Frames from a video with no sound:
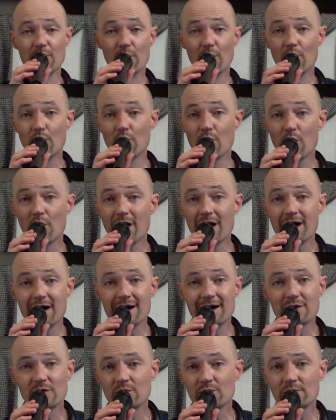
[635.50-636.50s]
Though
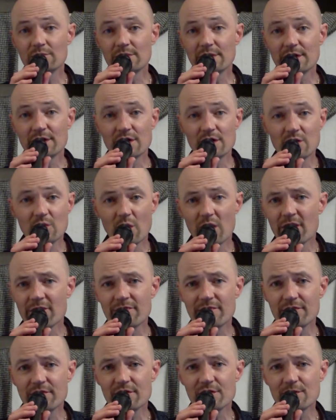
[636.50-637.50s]
I only want
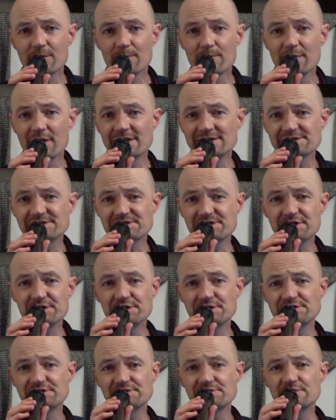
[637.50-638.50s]
the best,
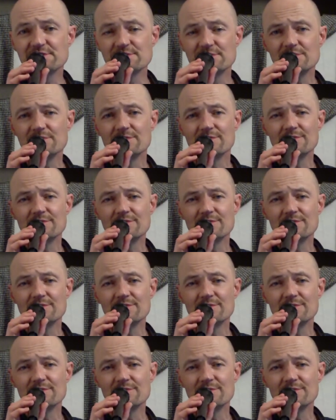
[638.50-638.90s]
it's true.